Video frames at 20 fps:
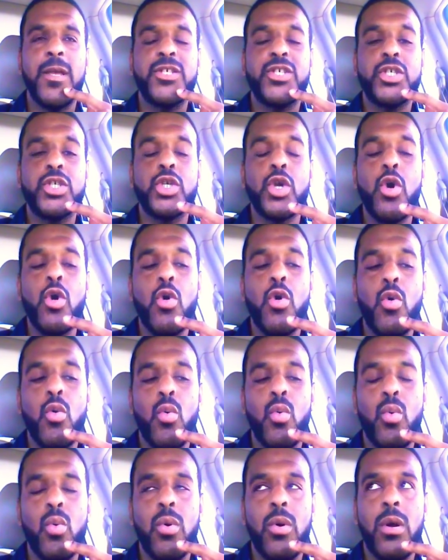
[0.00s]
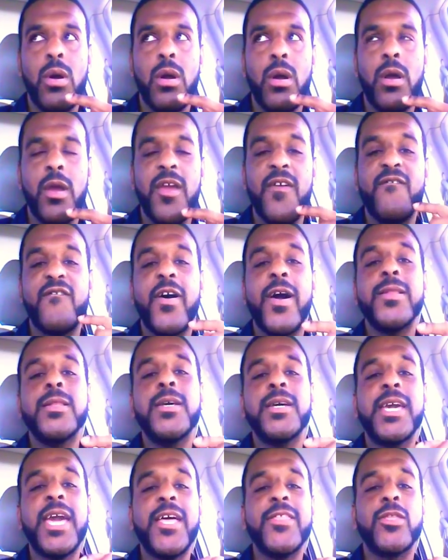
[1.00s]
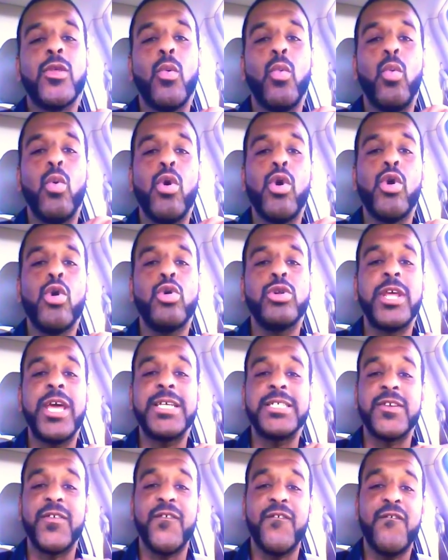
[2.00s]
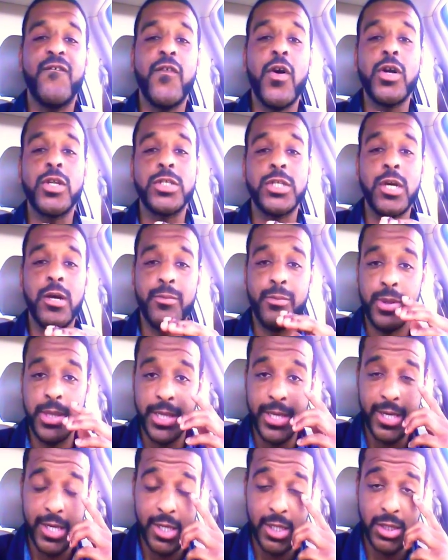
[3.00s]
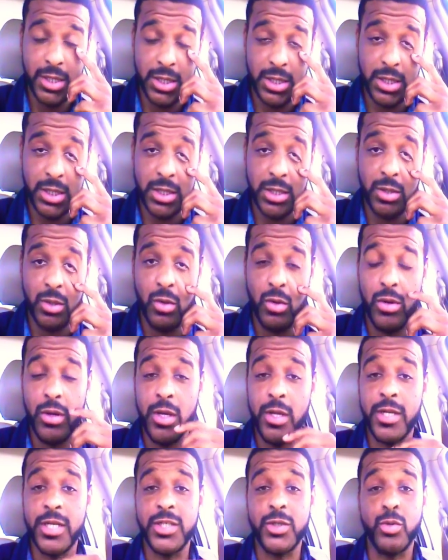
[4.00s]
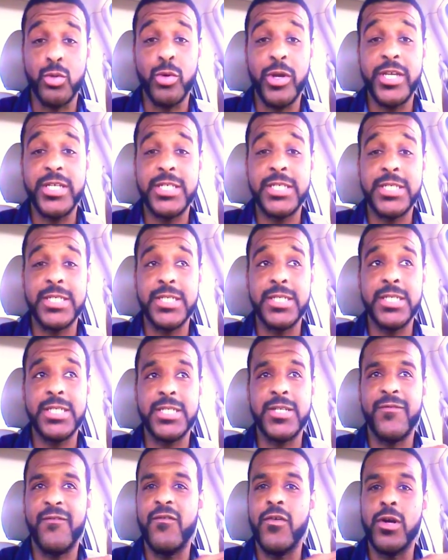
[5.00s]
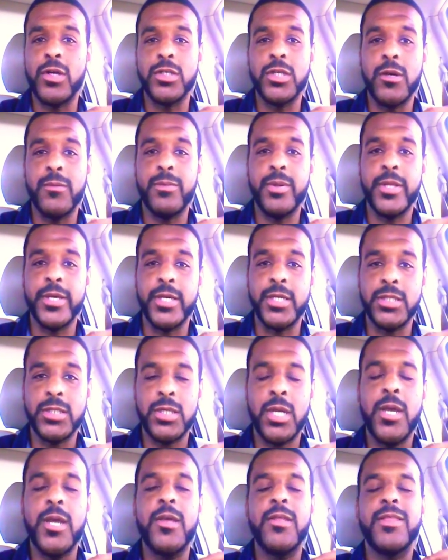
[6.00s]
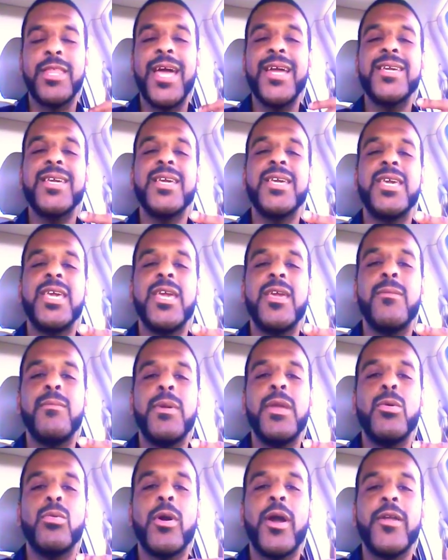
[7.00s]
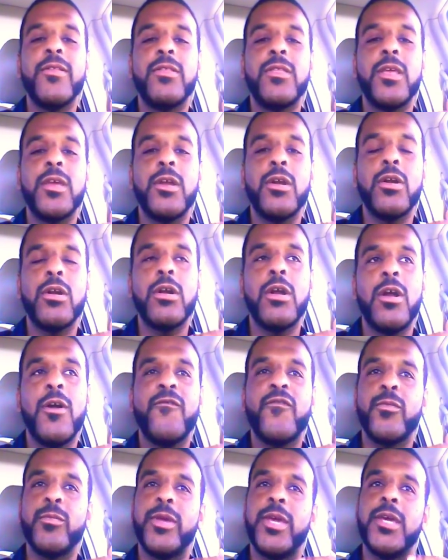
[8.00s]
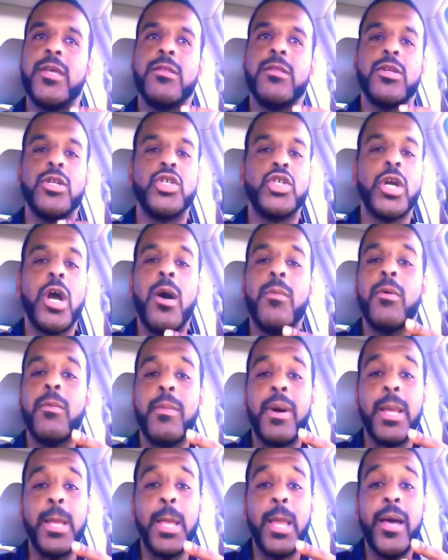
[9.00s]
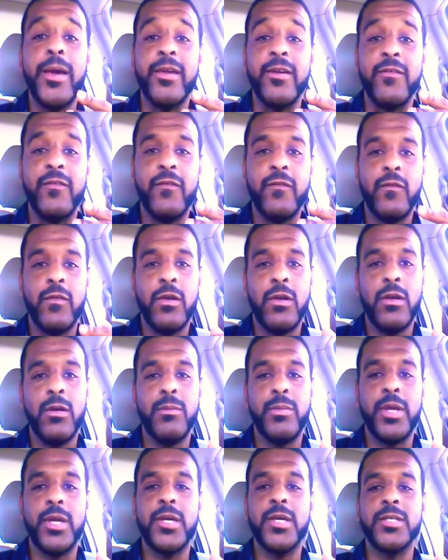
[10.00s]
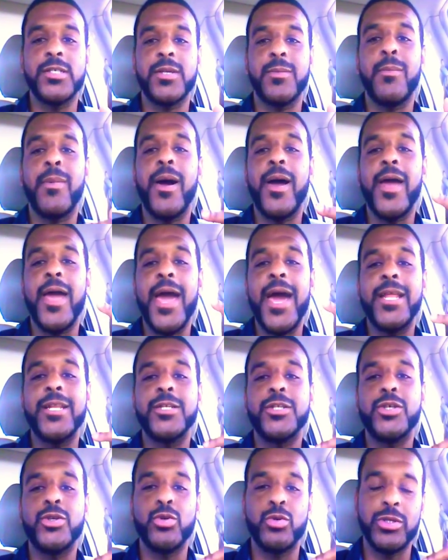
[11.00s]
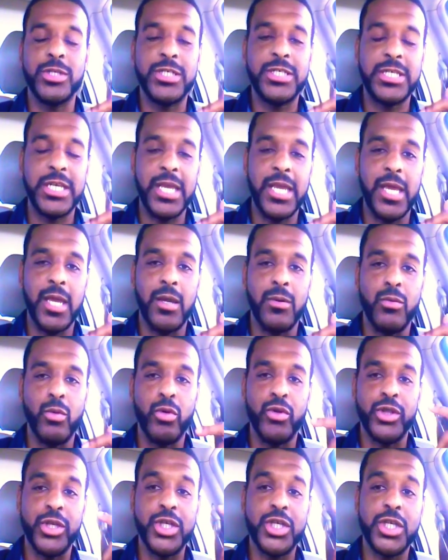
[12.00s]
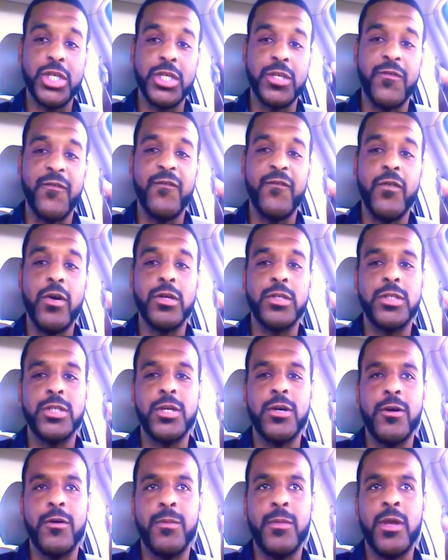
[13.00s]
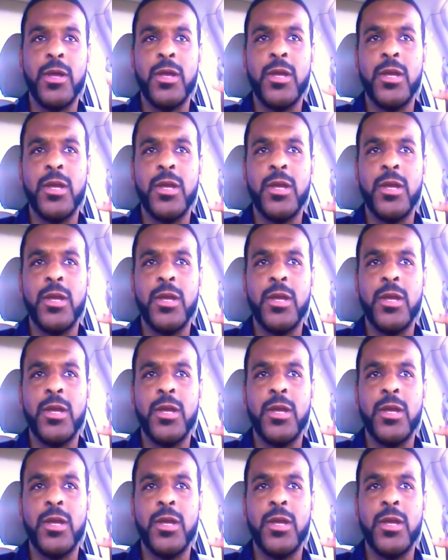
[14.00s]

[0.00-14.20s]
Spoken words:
So if I look at the world as a fucked up place, in this racist, fucked up place, that can keep me right there from getting the job of my life. Because my attitude is saying, well, this is a fucked up